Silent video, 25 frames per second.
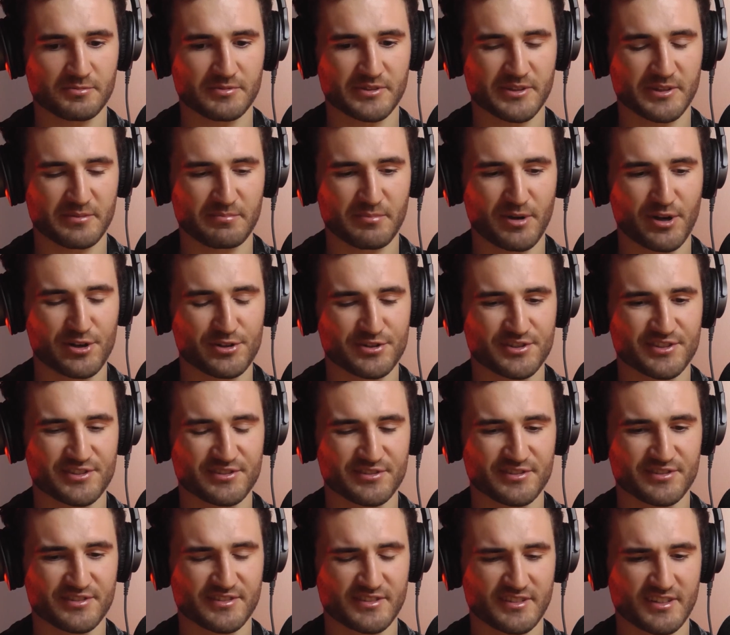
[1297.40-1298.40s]

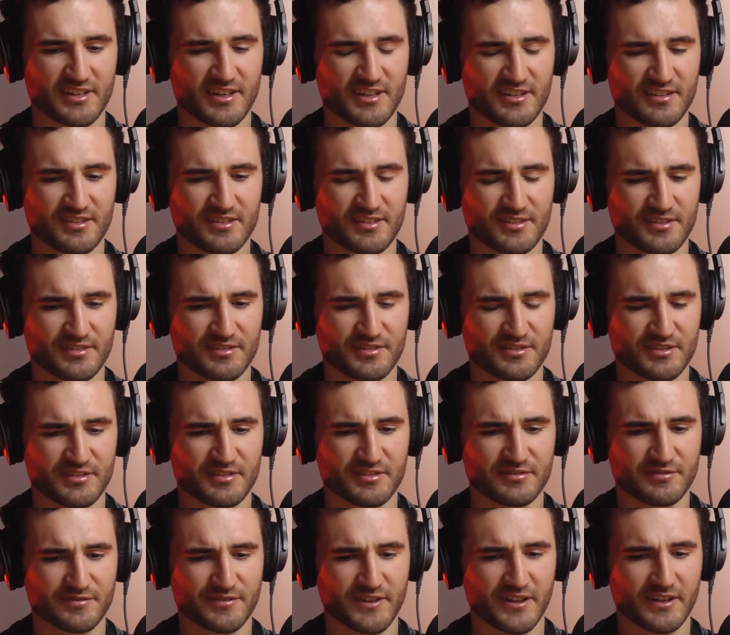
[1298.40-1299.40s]
emotions and
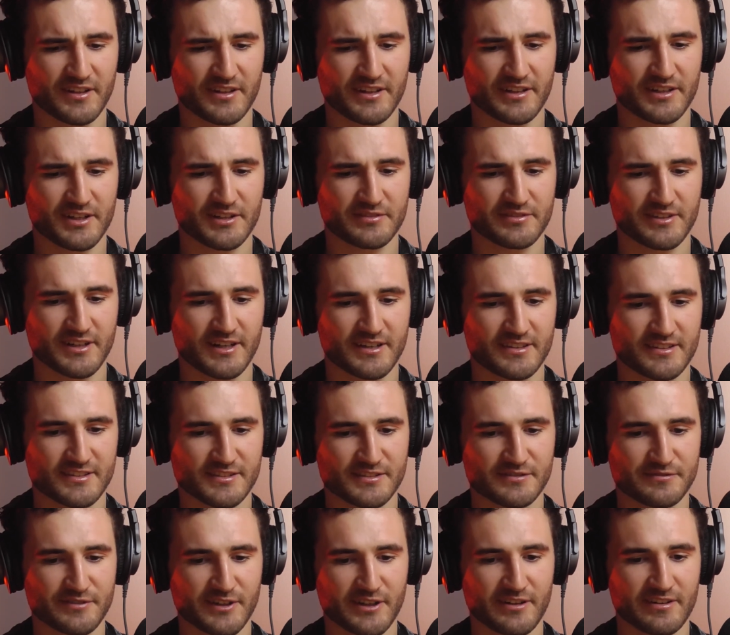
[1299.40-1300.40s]
the feeling of it and the
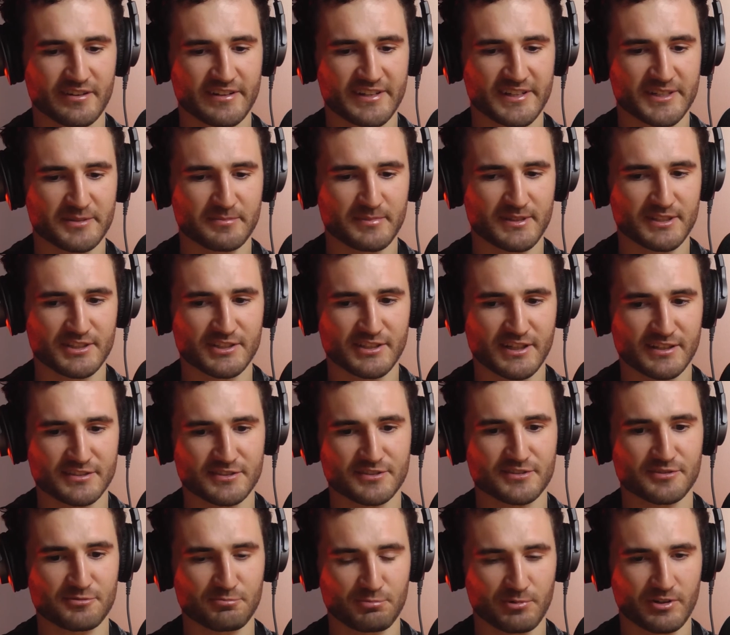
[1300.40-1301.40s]
severity can be
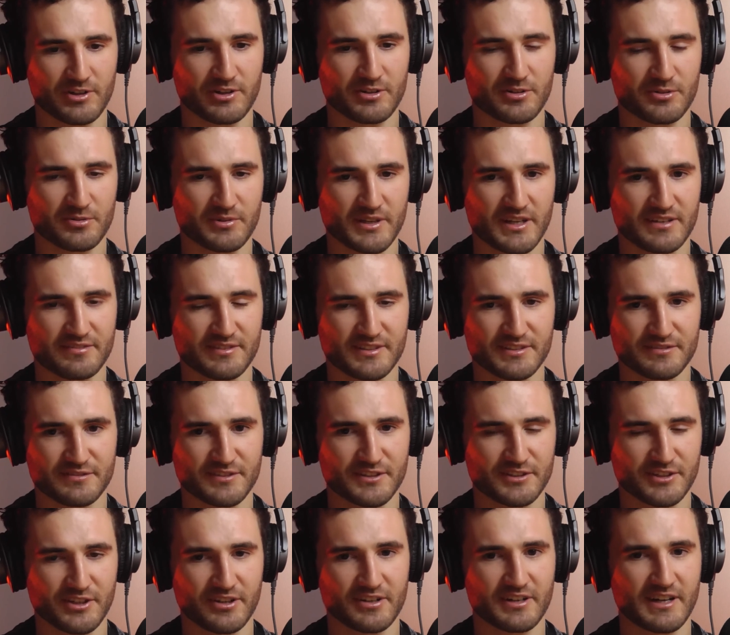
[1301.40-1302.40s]
just as real even if
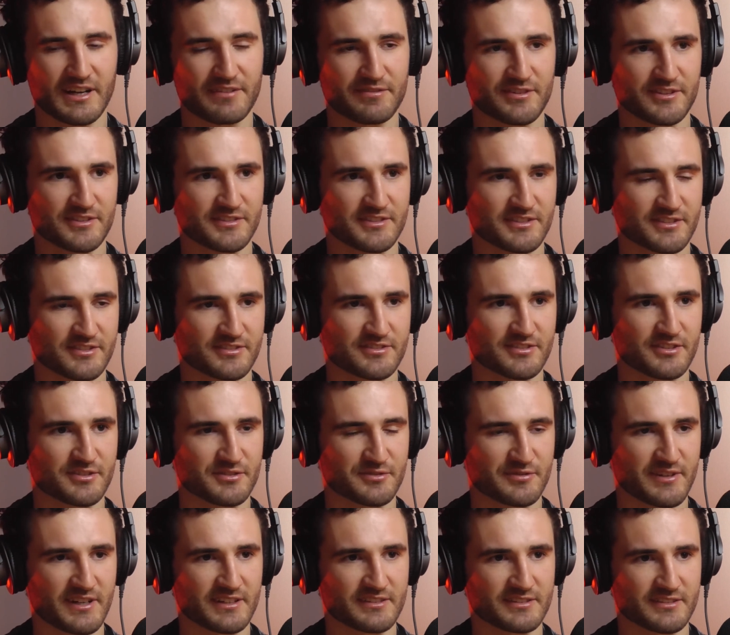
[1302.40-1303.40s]
you don't have those
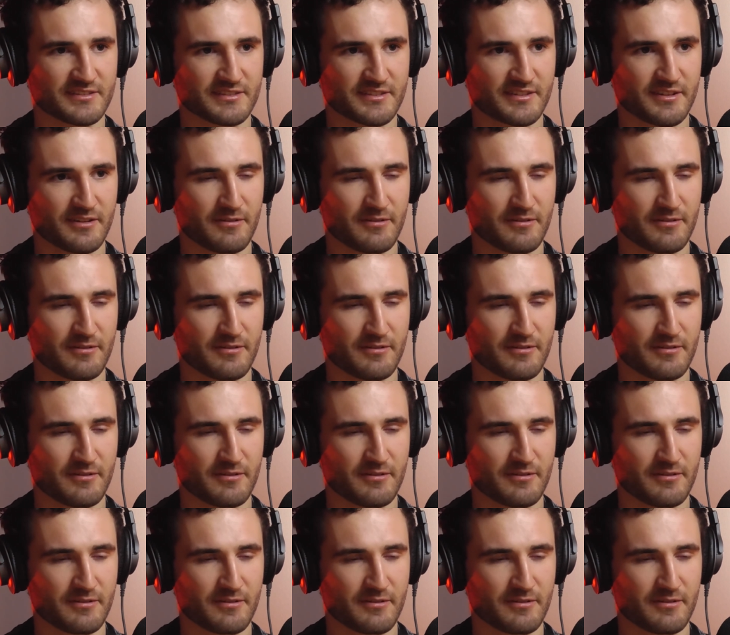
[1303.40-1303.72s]
external factors.